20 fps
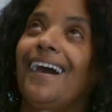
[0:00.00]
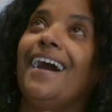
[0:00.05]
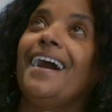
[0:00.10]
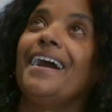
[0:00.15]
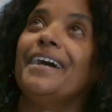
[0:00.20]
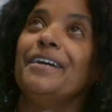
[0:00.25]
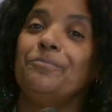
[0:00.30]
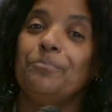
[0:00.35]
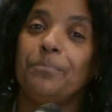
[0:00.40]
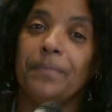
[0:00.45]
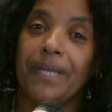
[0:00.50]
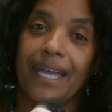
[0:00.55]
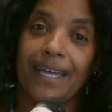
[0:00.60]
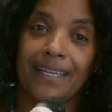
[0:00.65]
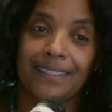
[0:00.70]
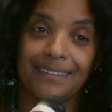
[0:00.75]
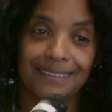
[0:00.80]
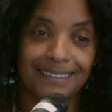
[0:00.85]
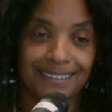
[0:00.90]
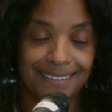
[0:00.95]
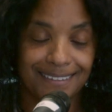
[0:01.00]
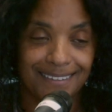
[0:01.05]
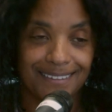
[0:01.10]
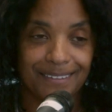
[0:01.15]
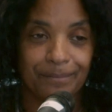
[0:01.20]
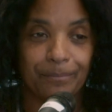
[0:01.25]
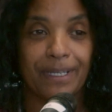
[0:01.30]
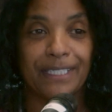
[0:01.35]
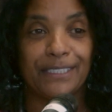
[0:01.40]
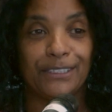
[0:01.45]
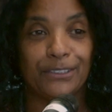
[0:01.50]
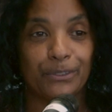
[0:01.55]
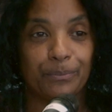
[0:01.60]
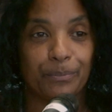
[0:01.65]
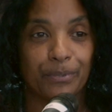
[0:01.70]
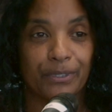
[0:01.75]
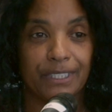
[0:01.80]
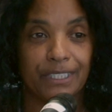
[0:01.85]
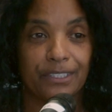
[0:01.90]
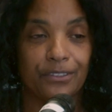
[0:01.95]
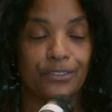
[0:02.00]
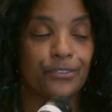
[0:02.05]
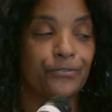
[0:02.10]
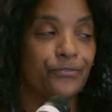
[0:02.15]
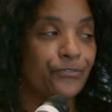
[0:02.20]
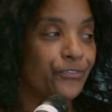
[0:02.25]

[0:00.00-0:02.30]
I met my superhero,